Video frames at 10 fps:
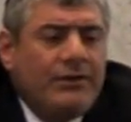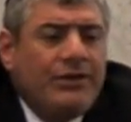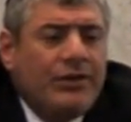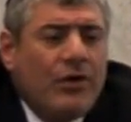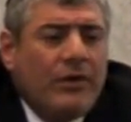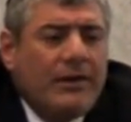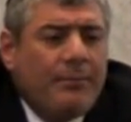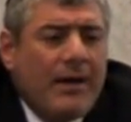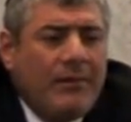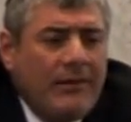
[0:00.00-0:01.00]
Do you know what the
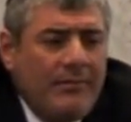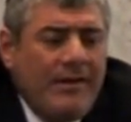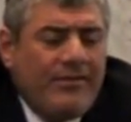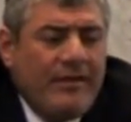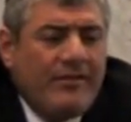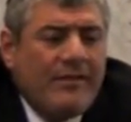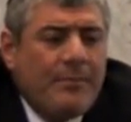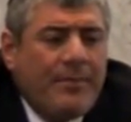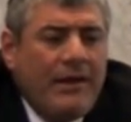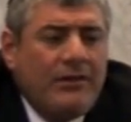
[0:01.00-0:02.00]
problem is? It
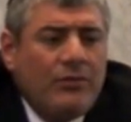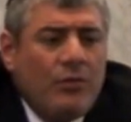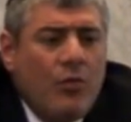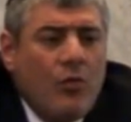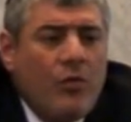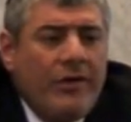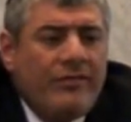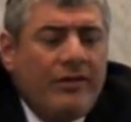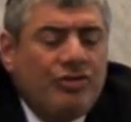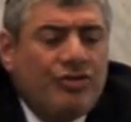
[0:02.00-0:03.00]
depends who
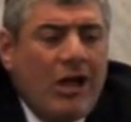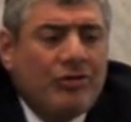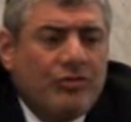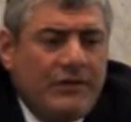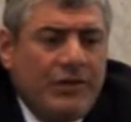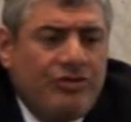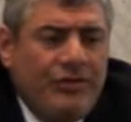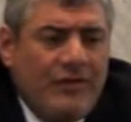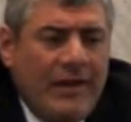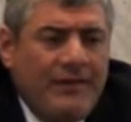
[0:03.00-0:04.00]
is in charge of the
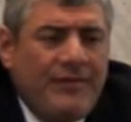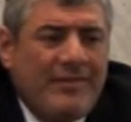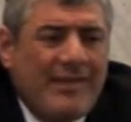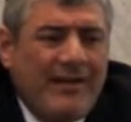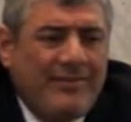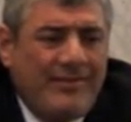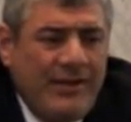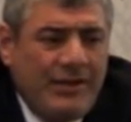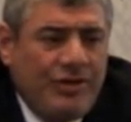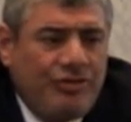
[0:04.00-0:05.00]
yeshiva. If it's
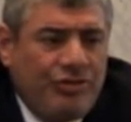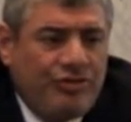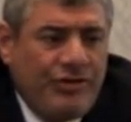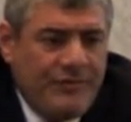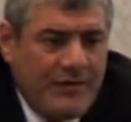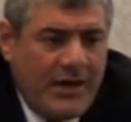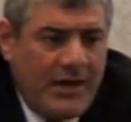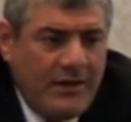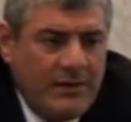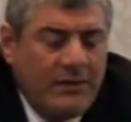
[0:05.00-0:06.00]
Hasidish
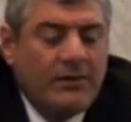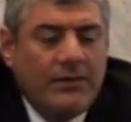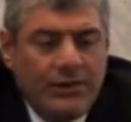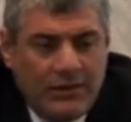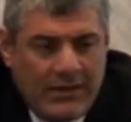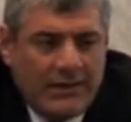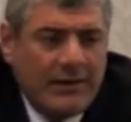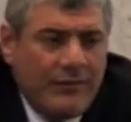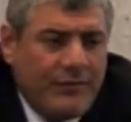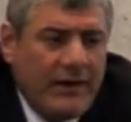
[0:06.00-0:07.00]
yeshiva, you're not
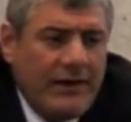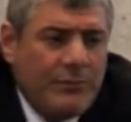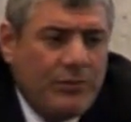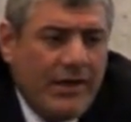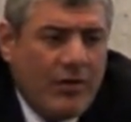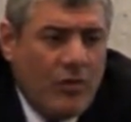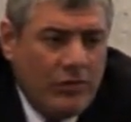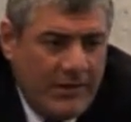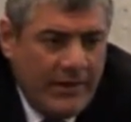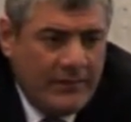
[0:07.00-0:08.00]
going to find limudei
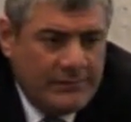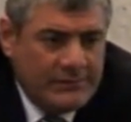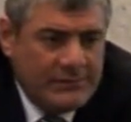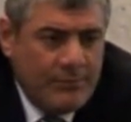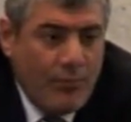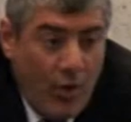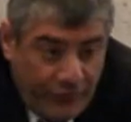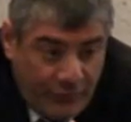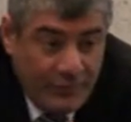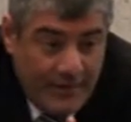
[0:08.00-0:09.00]
chol there.
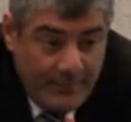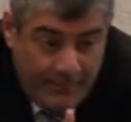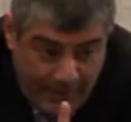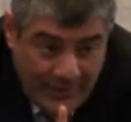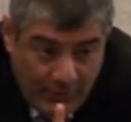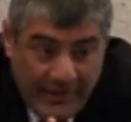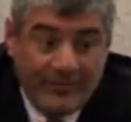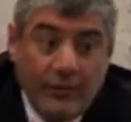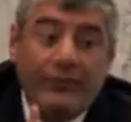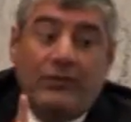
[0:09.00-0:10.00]
Most of them. By the way,
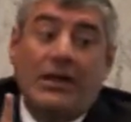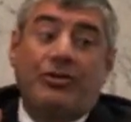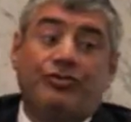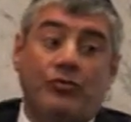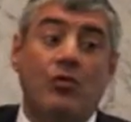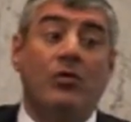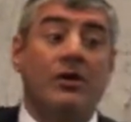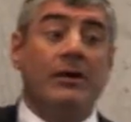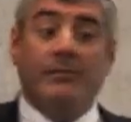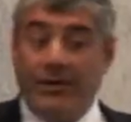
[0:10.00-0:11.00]
it's also not true,
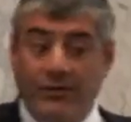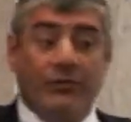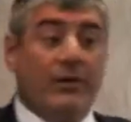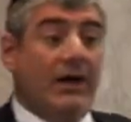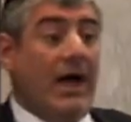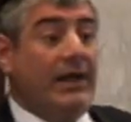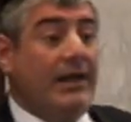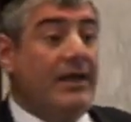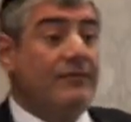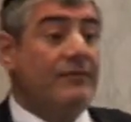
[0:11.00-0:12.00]
because where I
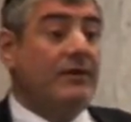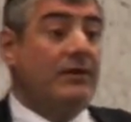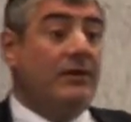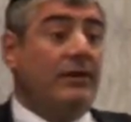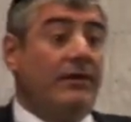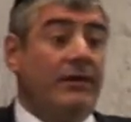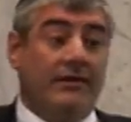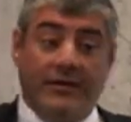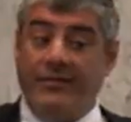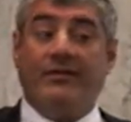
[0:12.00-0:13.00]
live,
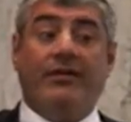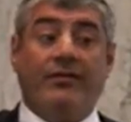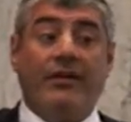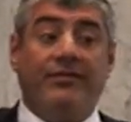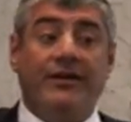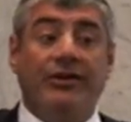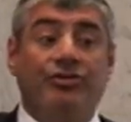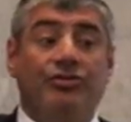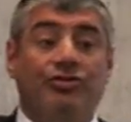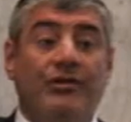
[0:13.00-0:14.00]
there is a
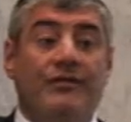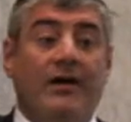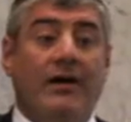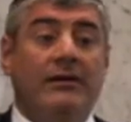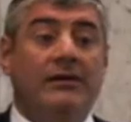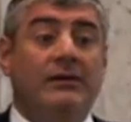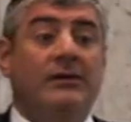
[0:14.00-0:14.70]
Hasidish yeshiva.